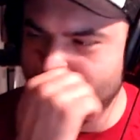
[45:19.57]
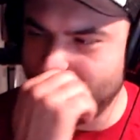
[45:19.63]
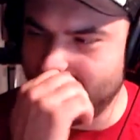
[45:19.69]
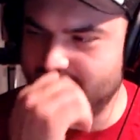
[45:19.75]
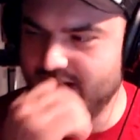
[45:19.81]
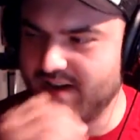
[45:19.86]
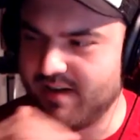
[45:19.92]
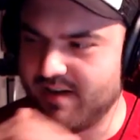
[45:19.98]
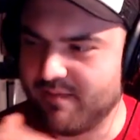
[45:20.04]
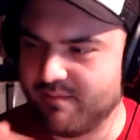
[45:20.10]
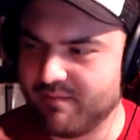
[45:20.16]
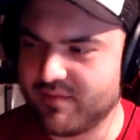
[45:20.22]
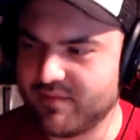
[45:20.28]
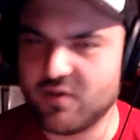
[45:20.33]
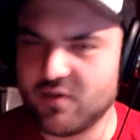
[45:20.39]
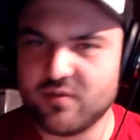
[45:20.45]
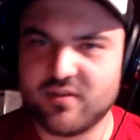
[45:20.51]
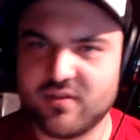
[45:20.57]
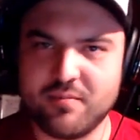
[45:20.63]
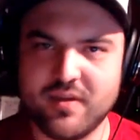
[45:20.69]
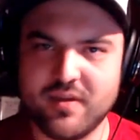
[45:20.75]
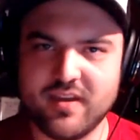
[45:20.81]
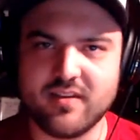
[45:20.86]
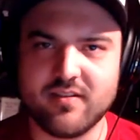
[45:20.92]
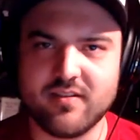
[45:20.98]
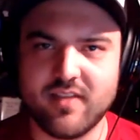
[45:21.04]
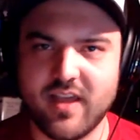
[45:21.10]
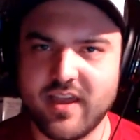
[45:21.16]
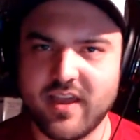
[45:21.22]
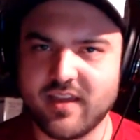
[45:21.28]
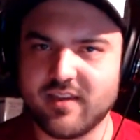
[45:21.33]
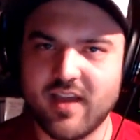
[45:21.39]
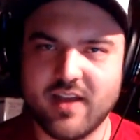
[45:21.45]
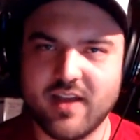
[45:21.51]
So it's a big,
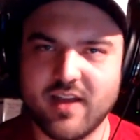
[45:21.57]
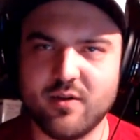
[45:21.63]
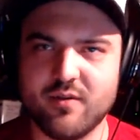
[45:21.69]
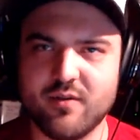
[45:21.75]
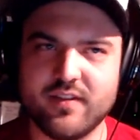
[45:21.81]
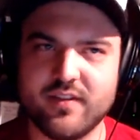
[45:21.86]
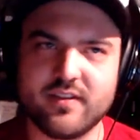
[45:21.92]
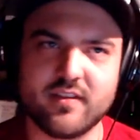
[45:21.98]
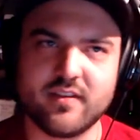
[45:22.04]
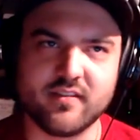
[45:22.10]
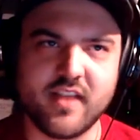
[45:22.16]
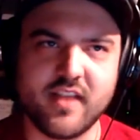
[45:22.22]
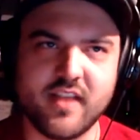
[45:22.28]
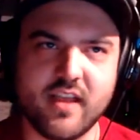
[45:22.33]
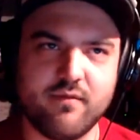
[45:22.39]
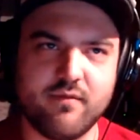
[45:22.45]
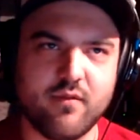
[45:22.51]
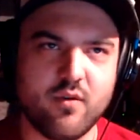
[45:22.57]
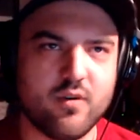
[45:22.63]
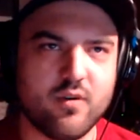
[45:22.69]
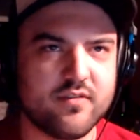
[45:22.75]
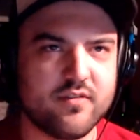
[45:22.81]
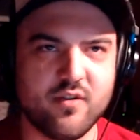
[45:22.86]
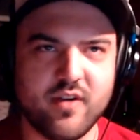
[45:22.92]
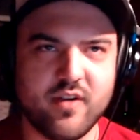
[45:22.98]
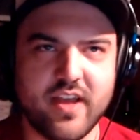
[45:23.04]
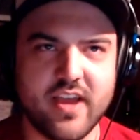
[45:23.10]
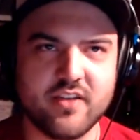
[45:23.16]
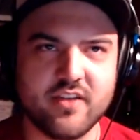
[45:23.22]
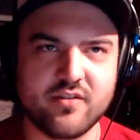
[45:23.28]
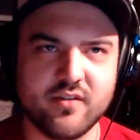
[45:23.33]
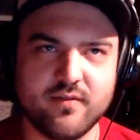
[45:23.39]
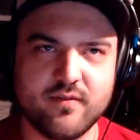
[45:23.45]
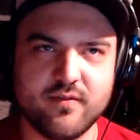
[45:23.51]
like, I don't know if it's a state forest or a
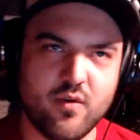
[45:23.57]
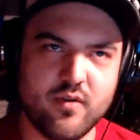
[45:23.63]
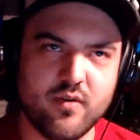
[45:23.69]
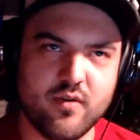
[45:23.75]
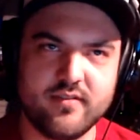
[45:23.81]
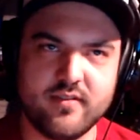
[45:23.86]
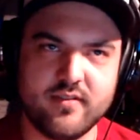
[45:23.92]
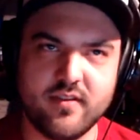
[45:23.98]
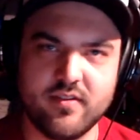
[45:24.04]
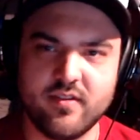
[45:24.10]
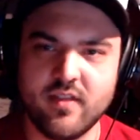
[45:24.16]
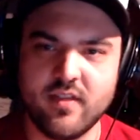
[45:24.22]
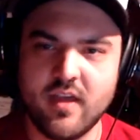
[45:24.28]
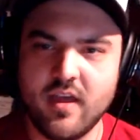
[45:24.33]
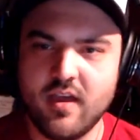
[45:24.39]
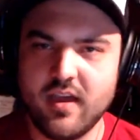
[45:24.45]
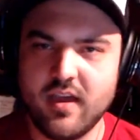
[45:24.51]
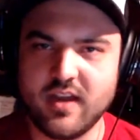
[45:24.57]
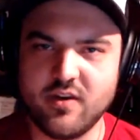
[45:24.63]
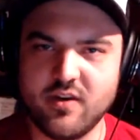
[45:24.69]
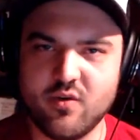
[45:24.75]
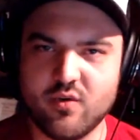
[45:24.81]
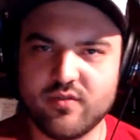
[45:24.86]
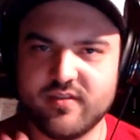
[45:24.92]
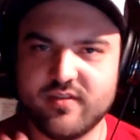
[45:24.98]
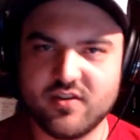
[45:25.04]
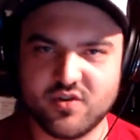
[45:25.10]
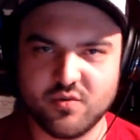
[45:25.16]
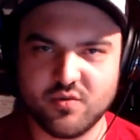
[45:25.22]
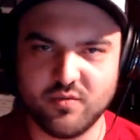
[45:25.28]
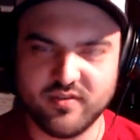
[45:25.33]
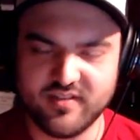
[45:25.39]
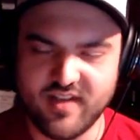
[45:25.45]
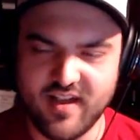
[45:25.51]
national forest in north
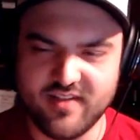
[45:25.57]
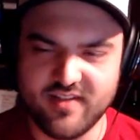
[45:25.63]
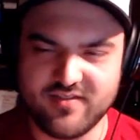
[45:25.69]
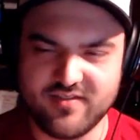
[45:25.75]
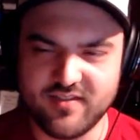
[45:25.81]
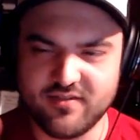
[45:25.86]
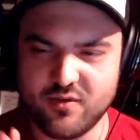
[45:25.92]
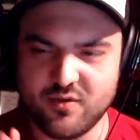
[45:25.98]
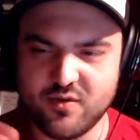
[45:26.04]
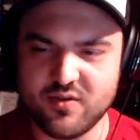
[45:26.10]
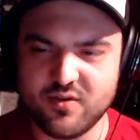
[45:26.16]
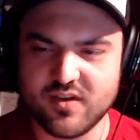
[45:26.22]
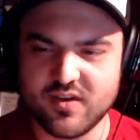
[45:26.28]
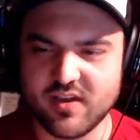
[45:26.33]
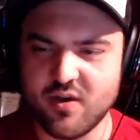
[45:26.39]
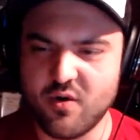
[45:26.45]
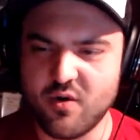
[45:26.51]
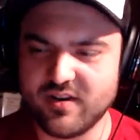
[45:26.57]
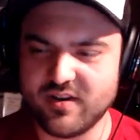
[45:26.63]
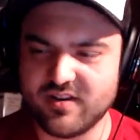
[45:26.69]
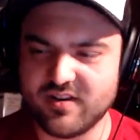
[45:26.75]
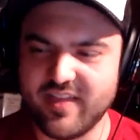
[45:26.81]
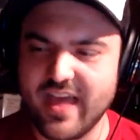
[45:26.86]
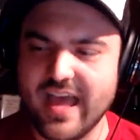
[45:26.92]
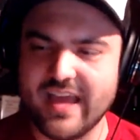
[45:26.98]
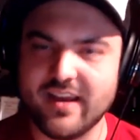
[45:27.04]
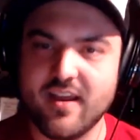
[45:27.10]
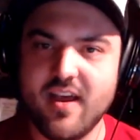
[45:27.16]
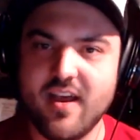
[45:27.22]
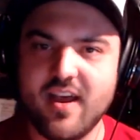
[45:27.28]
central Wisconsin. So you can go into that.